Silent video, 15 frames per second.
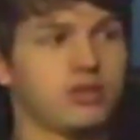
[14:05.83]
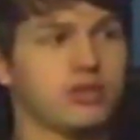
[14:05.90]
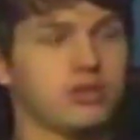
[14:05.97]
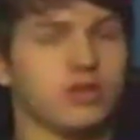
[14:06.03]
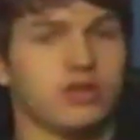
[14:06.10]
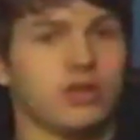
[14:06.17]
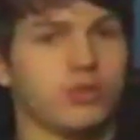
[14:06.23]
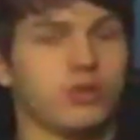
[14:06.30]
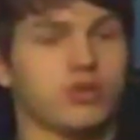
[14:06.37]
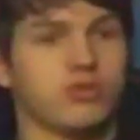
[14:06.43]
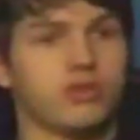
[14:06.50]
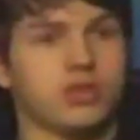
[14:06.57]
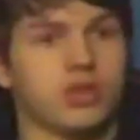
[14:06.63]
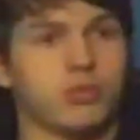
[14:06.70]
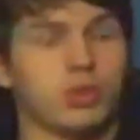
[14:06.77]
So the other one's
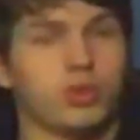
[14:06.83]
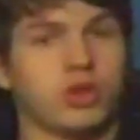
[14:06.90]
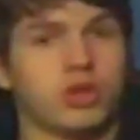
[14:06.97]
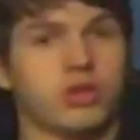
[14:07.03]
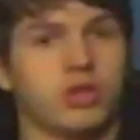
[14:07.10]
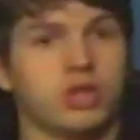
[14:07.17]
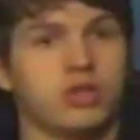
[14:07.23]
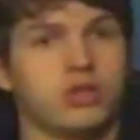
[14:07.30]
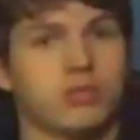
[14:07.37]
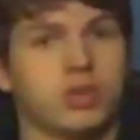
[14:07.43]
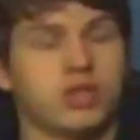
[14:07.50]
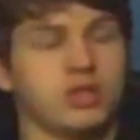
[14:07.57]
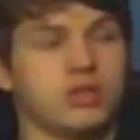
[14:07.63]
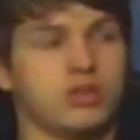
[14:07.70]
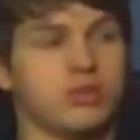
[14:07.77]
obviously going to be working a lot harder to
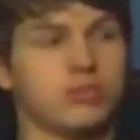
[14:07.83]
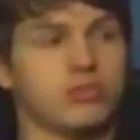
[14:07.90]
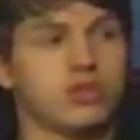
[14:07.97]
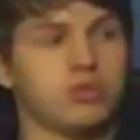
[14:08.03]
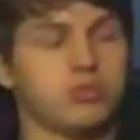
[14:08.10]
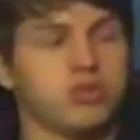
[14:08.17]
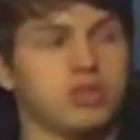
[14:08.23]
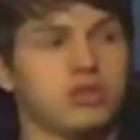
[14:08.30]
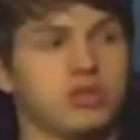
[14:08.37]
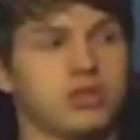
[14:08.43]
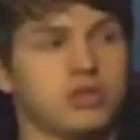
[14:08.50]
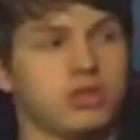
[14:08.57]
maintain the same type of speeds.